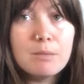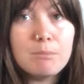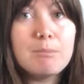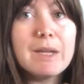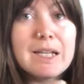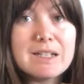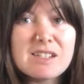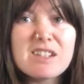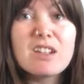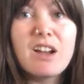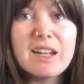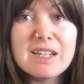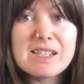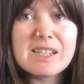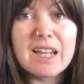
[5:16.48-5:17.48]
means
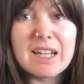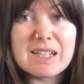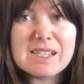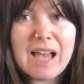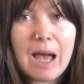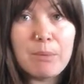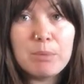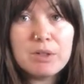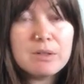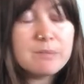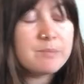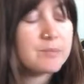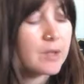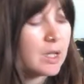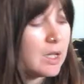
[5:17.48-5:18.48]
nice things happen,
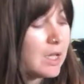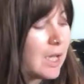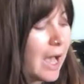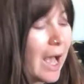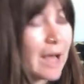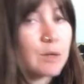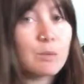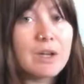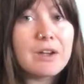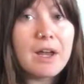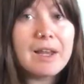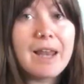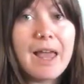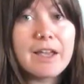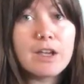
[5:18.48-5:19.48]
and when I
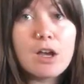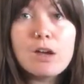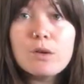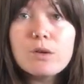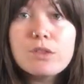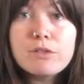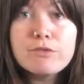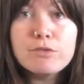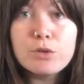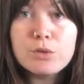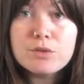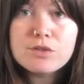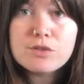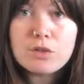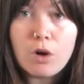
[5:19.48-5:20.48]
let go, the
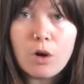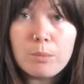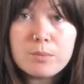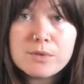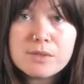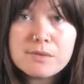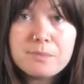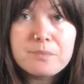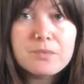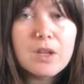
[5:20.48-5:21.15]
food stops.